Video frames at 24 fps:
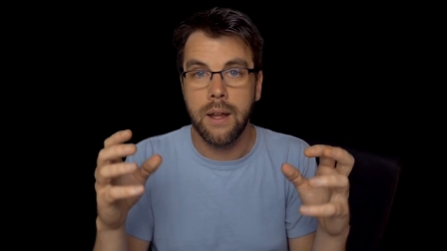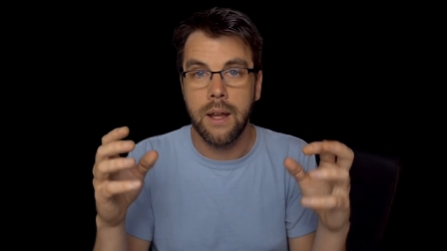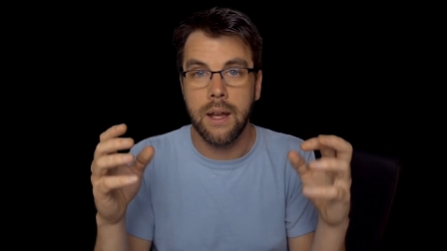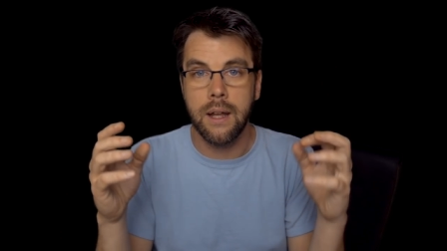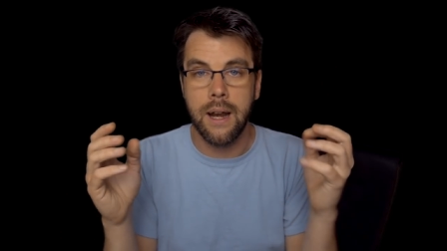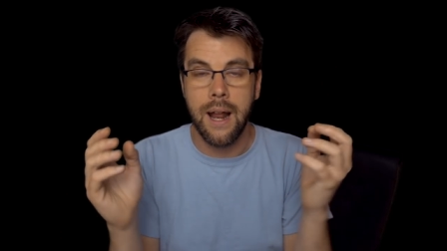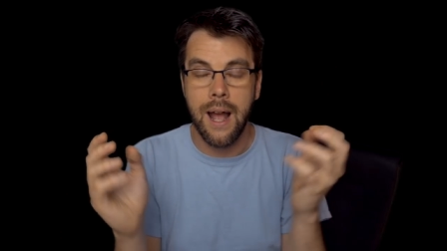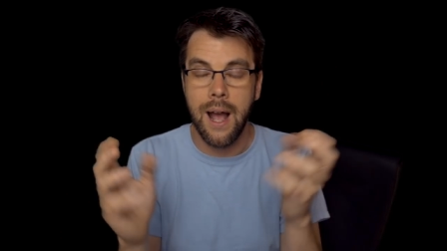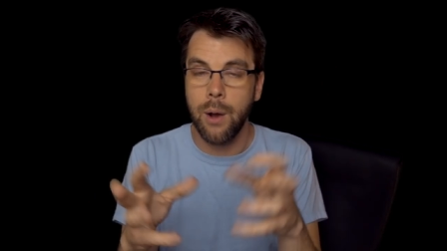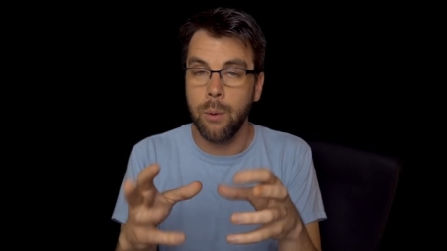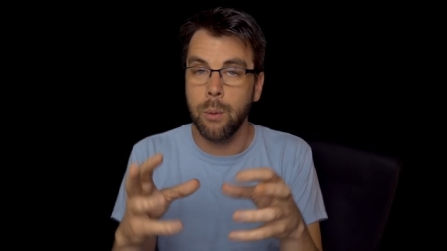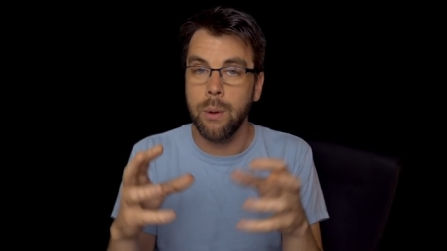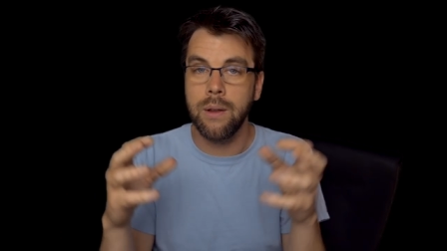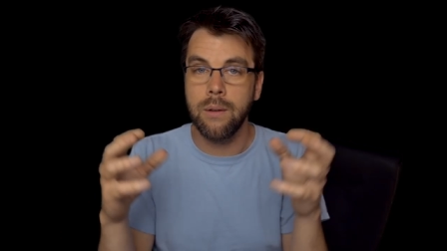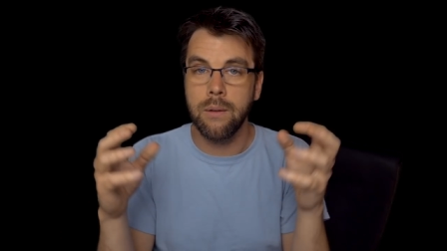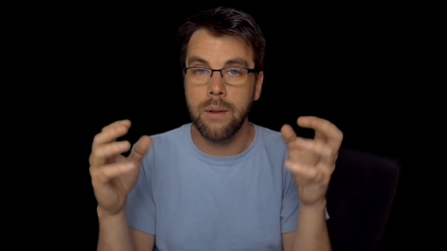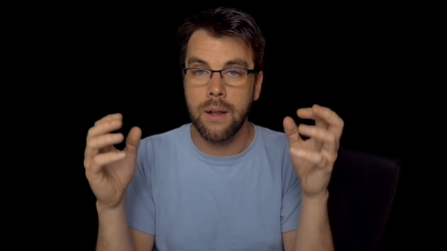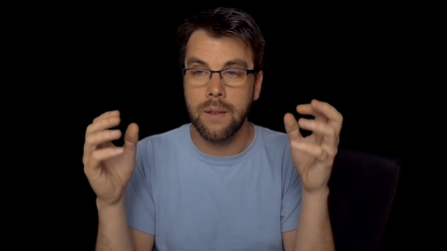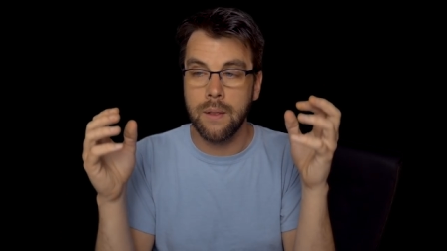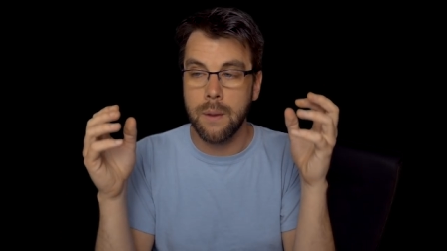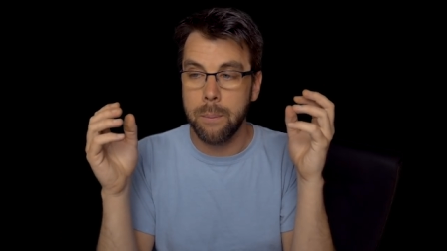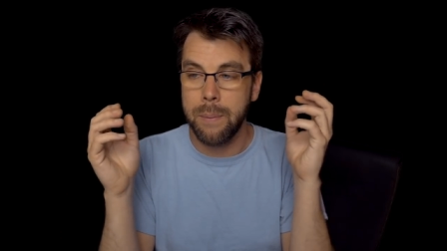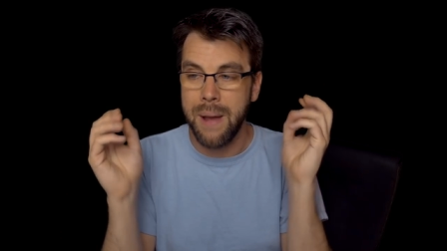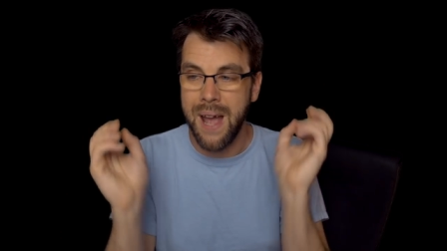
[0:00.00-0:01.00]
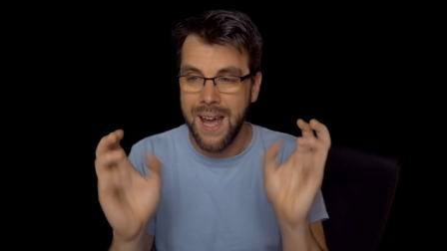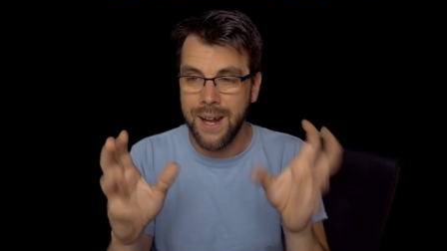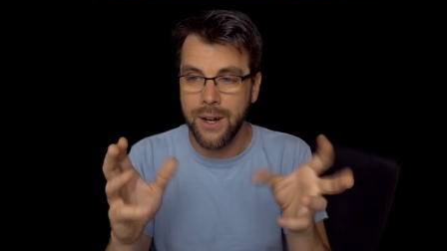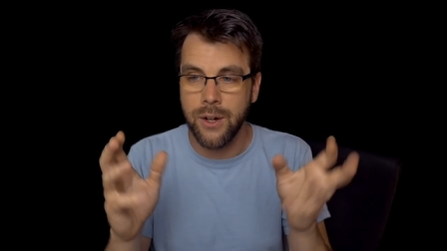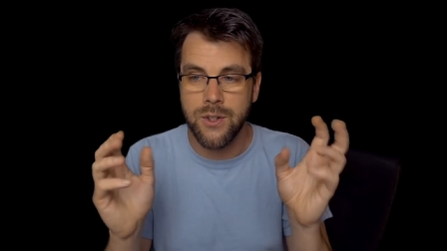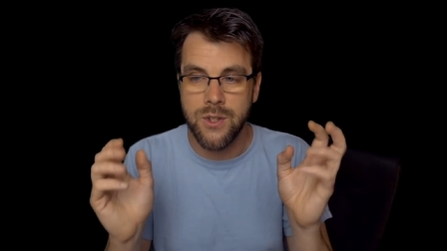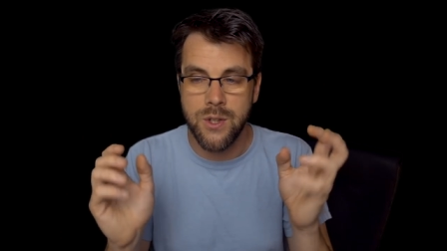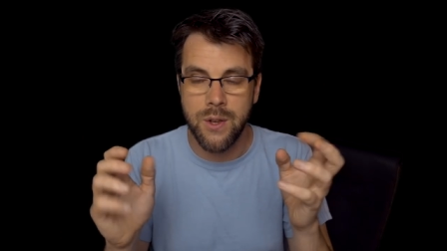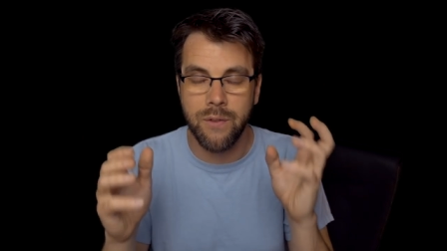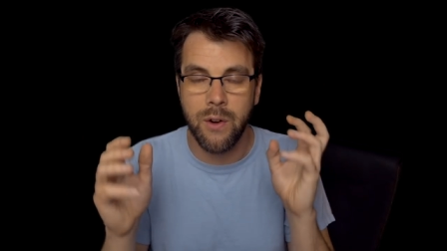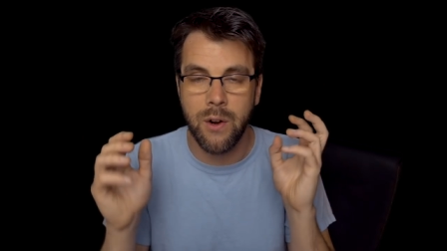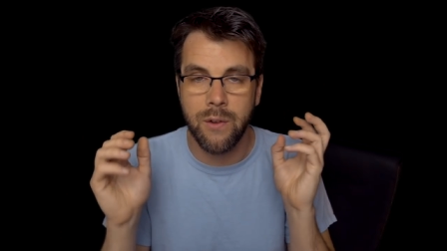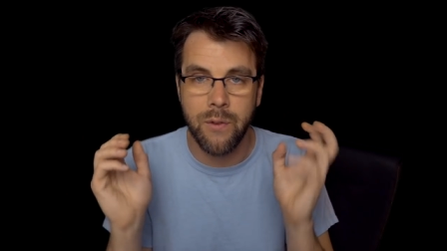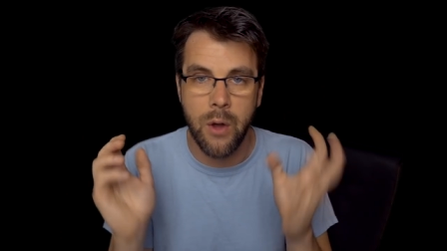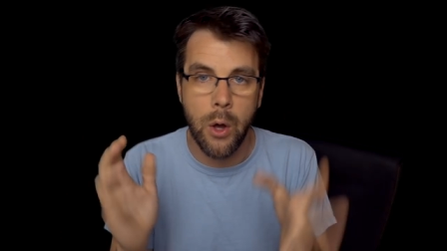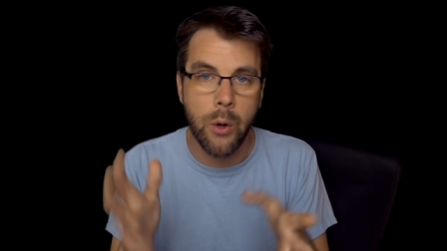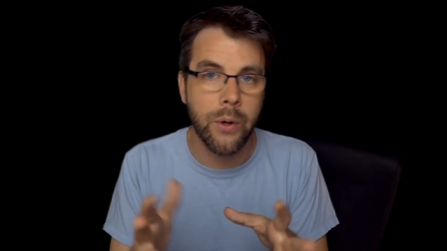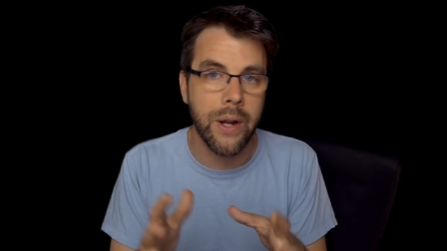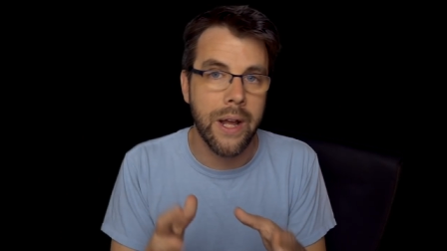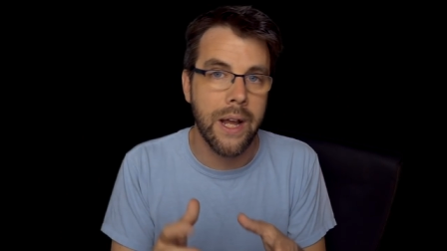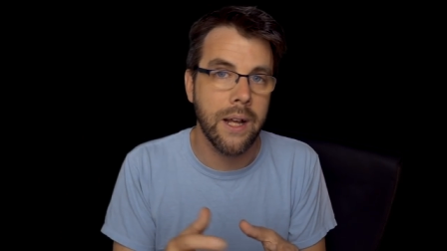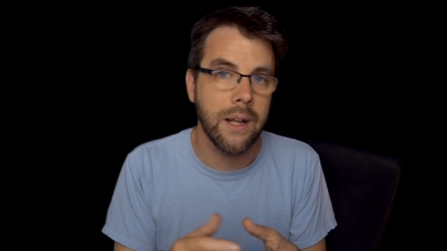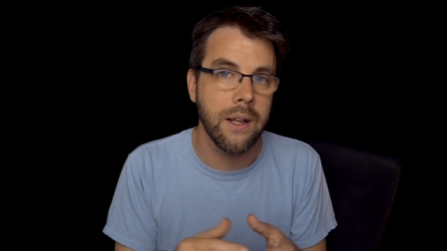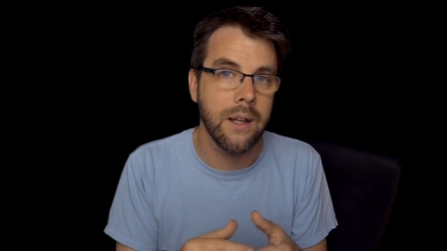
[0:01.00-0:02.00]
in how we in the patterns of our
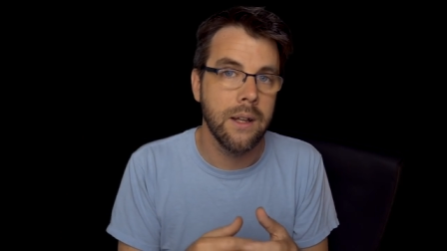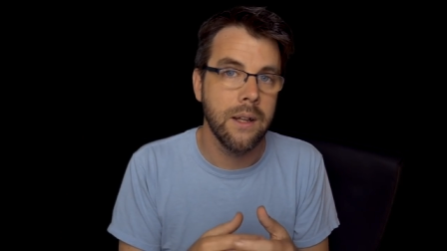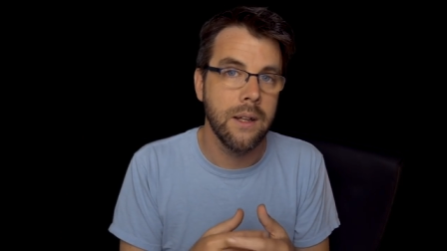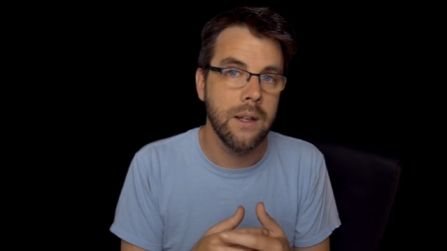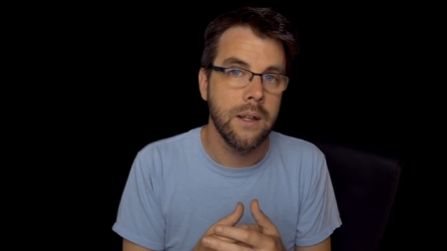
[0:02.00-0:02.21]
voting.